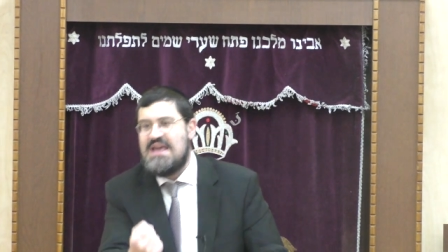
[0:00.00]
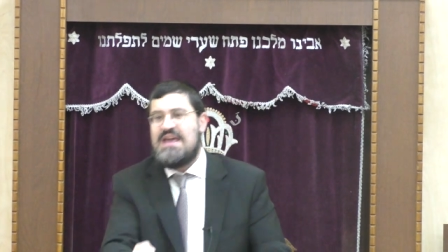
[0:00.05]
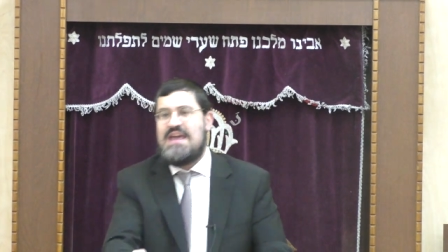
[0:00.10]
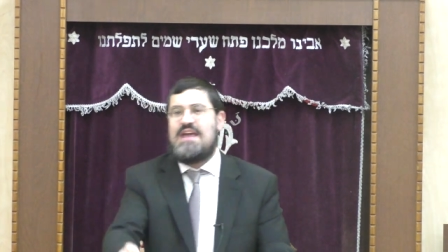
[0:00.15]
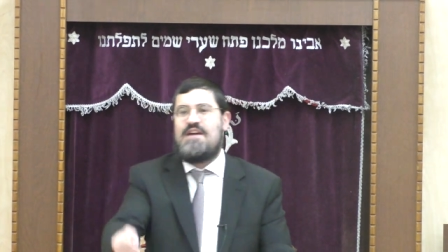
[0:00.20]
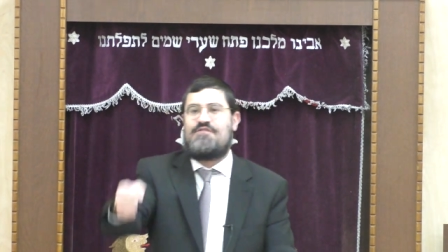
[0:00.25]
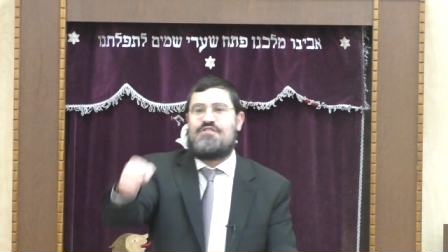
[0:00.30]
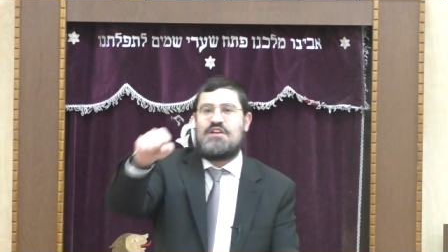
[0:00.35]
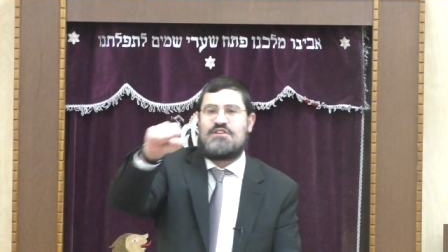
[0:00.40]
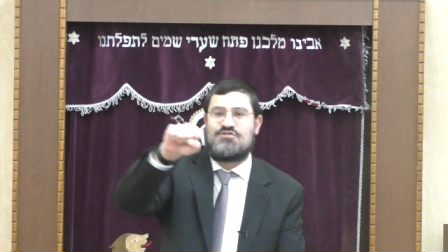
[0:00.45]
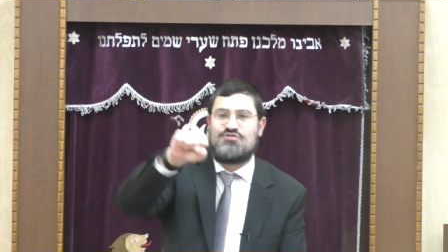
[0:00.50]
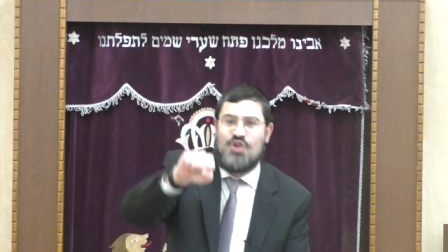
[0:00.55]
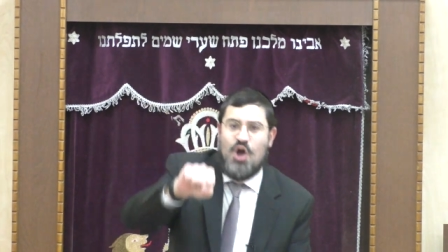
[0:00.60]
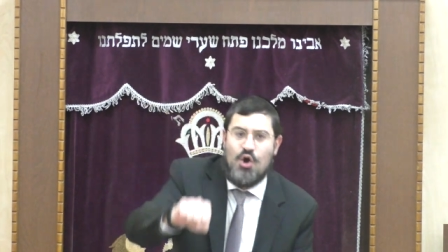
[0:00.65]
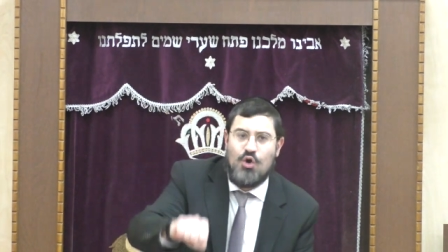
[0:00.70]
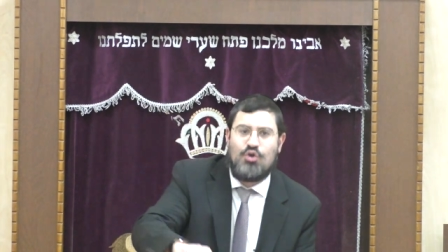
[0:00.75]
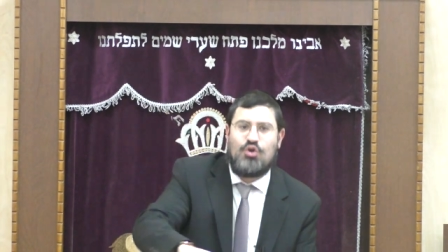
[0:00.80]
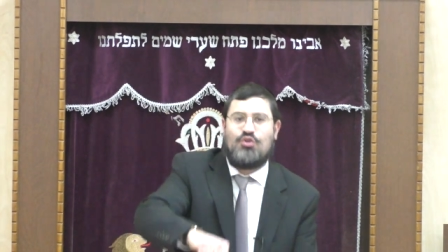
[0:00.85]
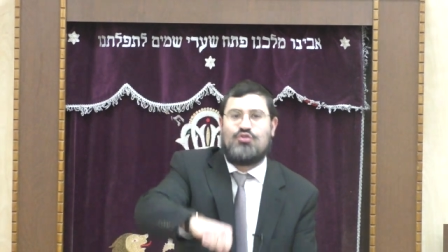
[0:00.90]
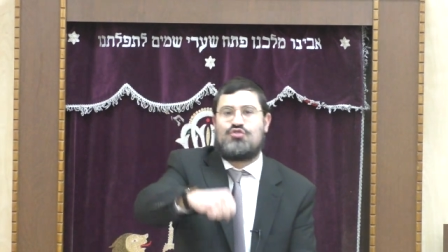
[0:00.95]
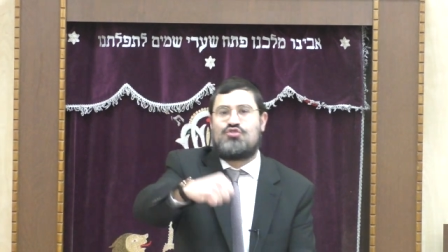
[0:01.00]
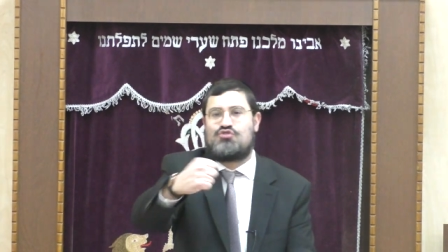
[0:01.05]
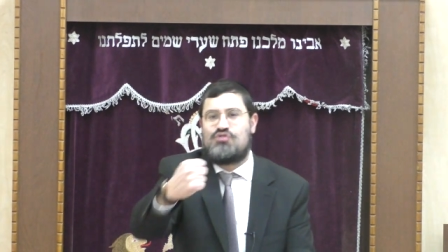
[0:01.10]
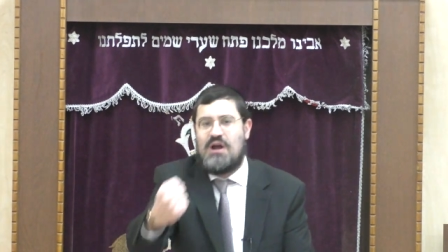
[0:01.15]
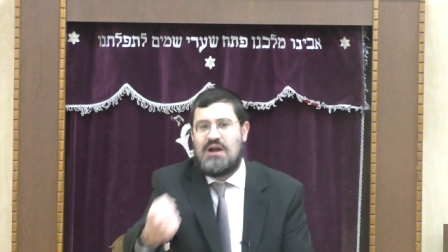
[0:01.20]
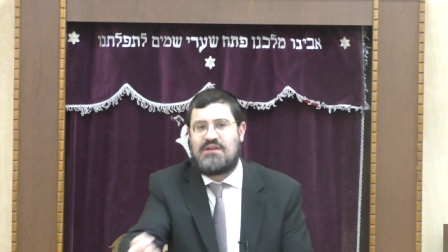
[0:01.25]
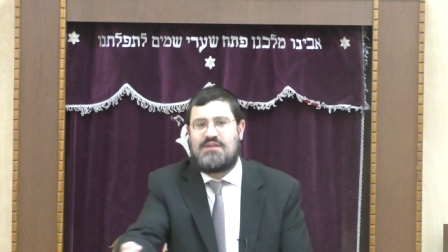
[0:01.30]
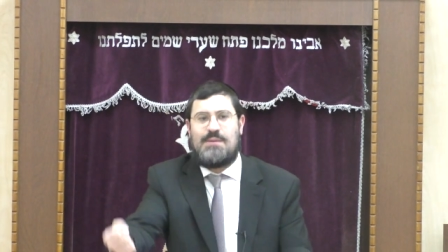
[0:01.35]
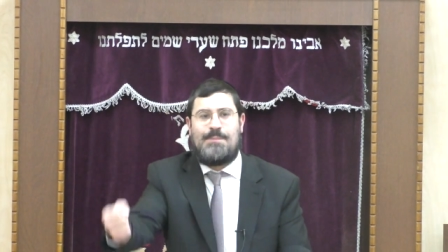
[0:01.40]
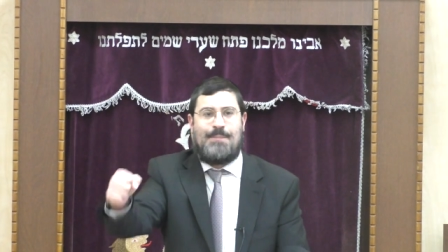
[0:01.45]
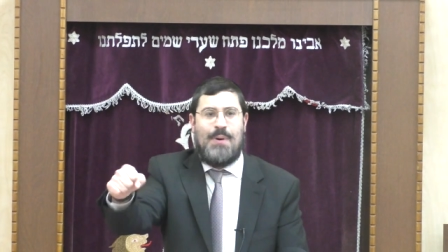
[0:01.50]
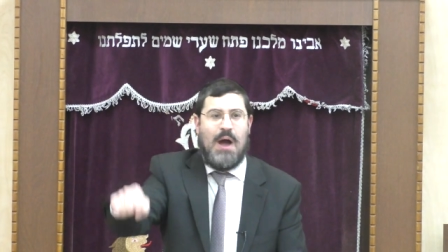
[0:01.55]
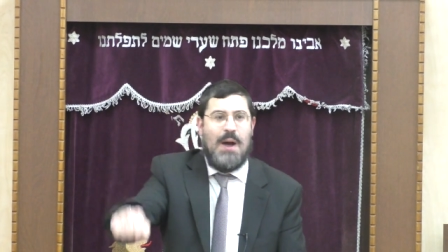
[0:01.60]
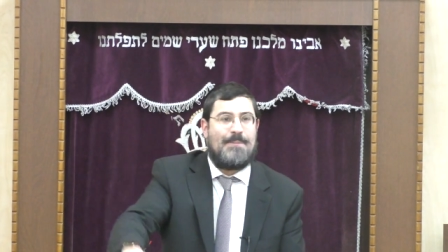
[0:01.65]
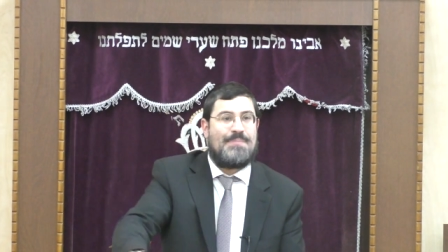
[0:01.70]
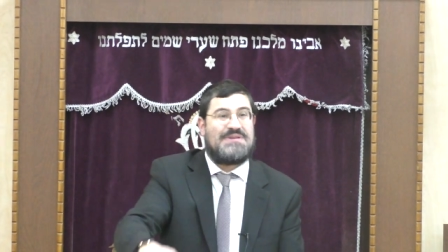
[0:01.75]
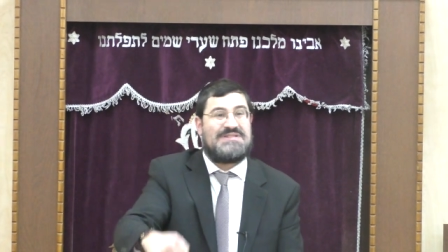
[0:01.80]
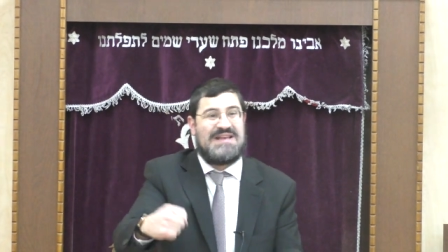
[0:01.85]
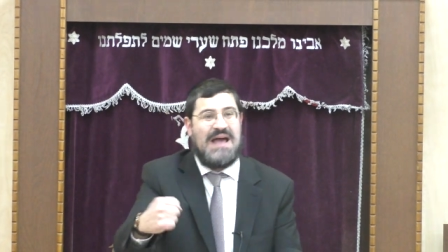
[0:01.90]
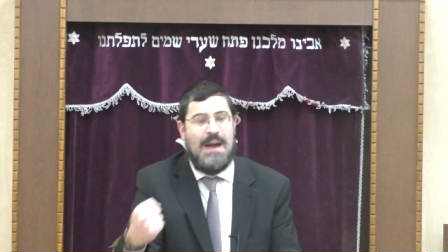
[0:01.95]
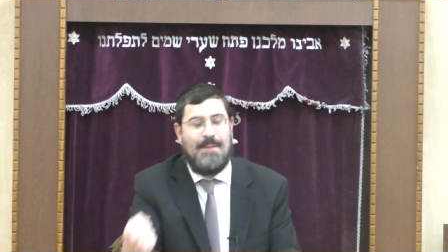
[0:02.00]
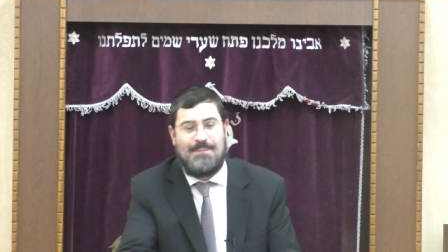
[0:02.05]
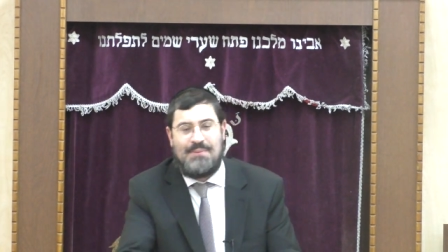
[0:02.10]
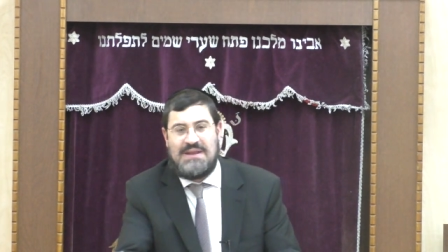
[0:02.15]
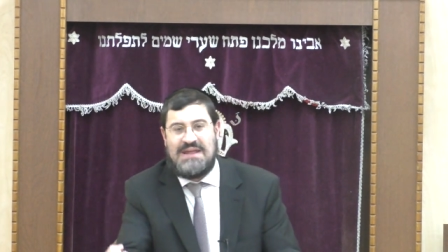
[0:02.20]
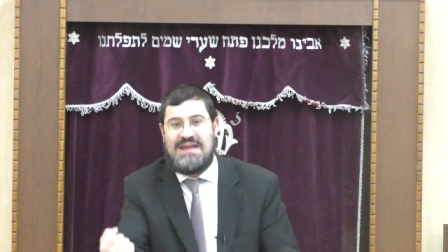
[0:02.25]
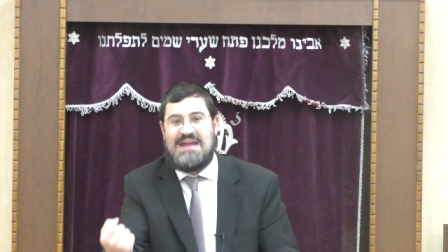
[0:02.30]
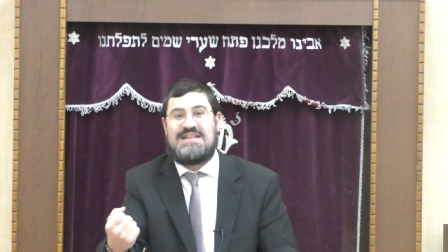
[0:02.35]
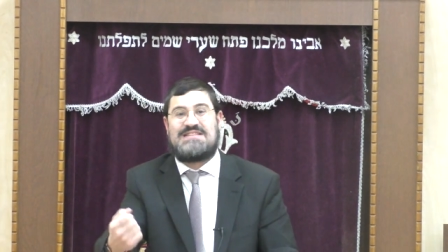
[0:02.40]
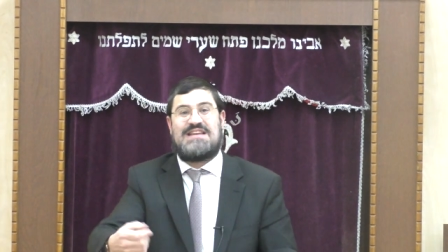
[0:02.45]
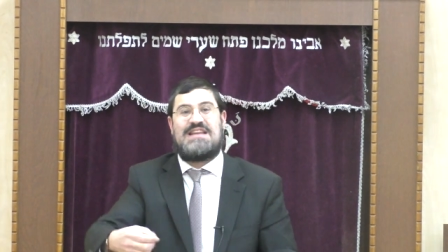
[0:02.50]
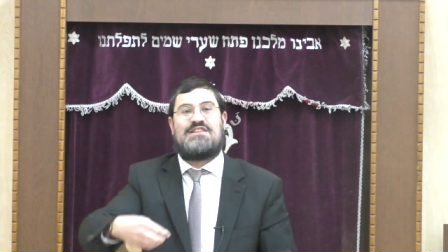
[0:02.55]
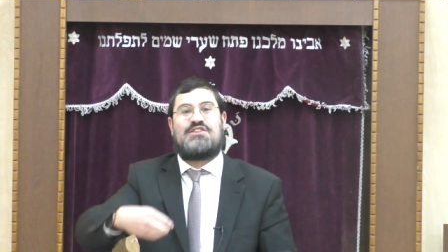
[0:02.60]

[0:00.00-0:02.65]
If there's no constructive purpose happening, it's a